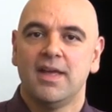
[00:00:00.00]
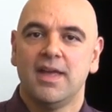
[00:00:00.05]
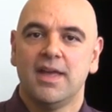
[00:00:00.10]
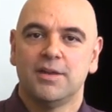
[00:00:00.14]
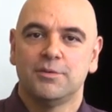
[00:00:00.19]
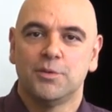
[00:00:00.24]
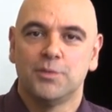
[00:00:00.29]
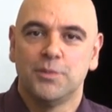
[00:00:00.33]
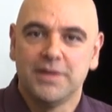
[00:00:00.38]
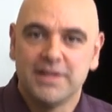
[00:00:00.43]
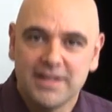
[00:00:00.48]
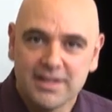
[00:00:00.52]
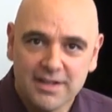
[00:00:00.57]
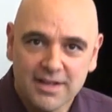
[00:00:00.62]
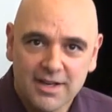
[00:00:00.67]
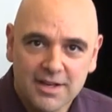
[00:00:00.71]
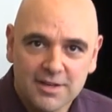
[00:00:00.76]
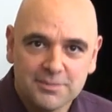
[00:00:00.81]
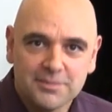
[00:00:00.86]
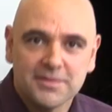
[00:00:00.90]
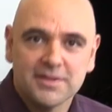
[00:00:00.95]
And when we get
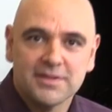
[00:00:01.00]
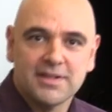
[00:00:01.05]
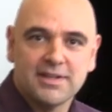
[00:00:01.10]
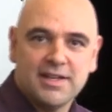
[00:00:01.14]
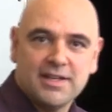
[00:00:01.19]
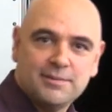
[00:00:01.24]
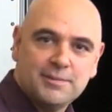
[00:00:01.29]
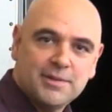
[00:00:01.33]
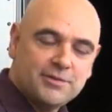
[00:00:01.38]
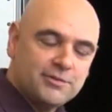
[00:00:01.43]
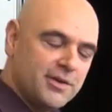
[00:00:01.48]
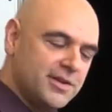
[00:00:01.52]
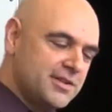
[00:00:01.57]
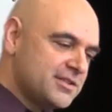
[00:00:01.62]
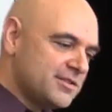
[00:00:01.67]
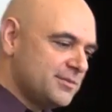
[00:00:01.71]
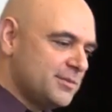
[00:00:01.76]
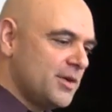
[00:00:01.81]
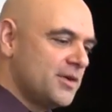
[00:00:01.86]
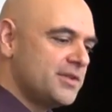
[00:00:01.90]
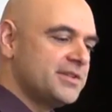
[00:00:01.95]
up, the dynamic range
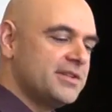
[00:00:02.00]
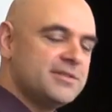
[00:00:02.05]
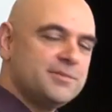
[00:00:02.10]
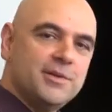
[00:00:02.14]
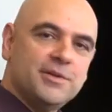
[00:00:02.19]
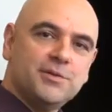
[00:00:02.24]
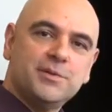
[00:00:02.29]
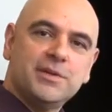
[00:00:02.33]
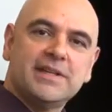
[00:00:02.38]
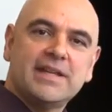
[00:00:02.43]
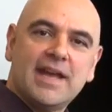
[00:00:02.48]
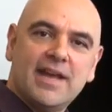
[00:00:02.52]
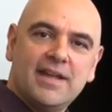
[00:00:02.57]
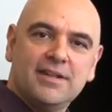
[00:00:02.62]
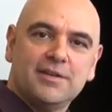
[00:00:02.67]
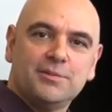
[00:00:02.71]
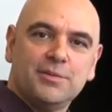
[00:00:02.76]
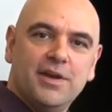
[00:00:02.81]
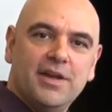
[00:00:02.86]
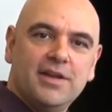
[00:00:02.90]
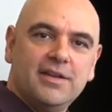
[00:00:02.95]
of motion has been
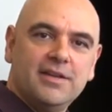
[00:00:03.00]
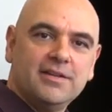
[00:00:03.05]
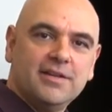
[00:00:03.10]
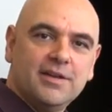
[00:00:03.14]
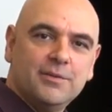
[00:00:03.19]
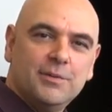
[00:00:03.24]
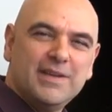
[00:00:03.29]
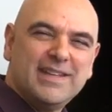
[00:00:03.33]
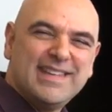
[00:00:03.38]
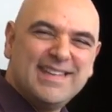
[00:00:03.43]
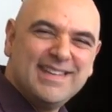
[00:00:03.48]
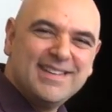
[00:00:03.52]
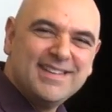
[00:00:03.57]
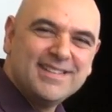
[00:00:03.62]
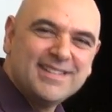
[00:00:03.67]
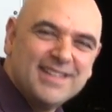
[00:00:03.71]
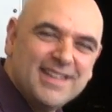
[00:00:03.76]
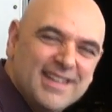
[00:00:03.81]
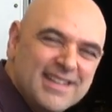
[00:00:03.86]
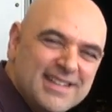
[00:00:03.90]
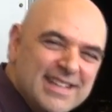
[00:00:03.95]
recalibrated and
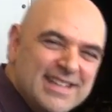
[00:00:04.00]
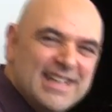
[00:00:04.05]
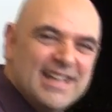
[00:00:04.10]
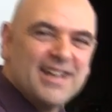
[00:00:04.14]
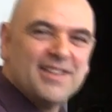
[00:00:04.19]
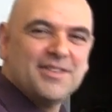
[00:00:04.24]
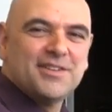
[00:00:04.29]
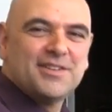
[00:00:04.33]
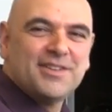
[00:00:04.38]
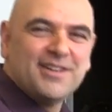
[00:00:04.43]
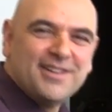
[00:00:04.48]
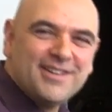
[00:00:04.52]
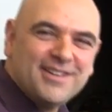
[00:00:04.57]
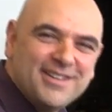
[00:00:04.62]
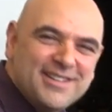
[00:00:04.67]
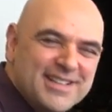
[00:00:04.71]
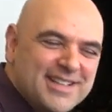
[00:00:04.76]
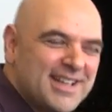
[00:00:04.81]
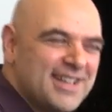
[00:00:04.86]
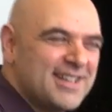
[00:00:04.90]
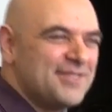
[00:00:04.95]
you get out of the car
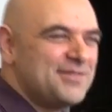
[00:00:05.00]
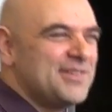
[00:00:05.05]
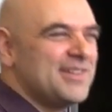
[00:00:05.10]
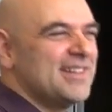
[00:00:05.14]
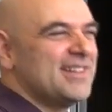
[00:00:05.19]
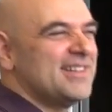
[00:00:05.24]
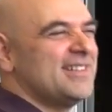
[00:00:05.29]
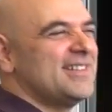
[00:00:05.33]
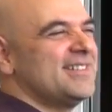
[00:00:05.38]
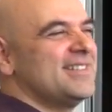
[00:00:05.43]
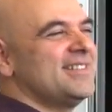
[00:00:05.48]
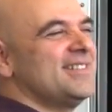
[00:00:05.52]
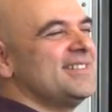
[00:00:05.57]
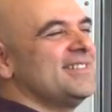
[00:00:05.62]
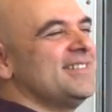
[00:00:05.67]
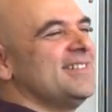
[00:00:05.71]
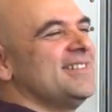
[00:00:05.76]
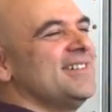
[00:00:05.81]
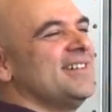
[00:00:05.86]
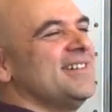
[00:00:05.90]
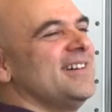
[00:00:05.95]
and you kind of feel like,
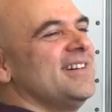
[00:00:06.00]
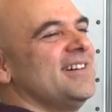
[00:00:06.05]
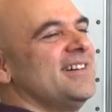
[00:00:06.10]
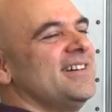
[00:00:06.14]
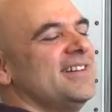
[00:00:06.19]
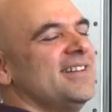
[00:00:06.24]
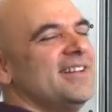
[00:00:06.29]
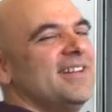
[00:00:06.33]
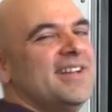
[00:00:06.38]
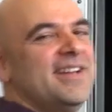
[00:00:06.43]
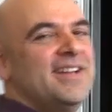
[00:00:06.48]
ugh.